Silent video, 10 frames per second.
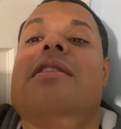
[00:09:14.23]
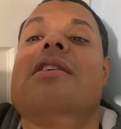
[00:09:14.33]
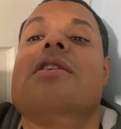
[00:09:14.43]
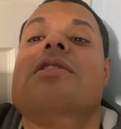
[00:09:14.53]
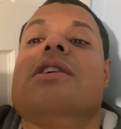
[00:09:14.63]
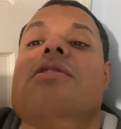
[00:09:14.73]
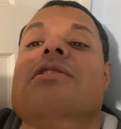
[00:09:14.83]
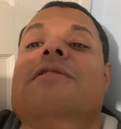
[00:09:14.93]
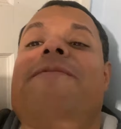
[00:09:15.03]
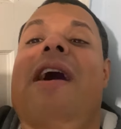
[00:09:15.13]
You can
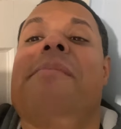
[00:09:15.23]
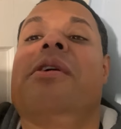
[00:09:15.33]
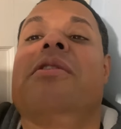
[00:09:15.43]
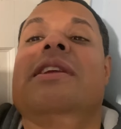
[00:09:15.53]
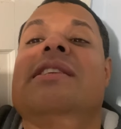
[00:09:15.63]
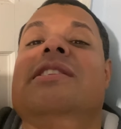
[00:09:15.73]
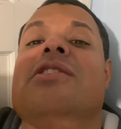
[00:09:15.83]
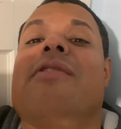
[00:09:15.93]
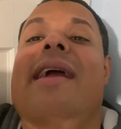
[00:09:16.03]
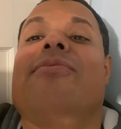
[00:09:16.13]
also follow me on
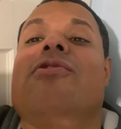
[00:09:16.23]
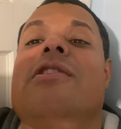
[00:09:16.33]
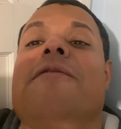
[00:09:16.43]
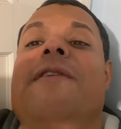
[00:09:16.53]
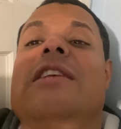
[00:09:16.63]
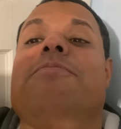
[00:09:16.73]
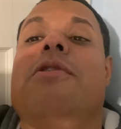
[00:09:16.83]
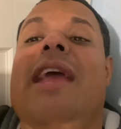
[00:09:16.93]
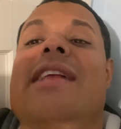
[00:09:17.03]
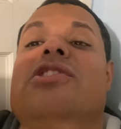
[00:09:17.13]
Instagram, Twitter,
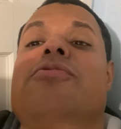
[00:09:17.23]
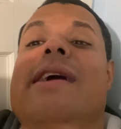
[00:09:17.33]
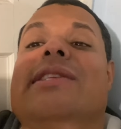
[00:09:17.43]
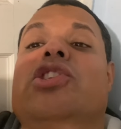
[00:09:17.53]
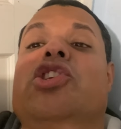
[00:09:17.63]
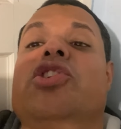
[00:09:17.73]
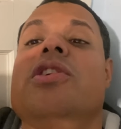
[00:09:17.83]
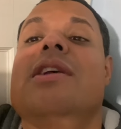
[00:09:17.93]
Facebook, and Twitch.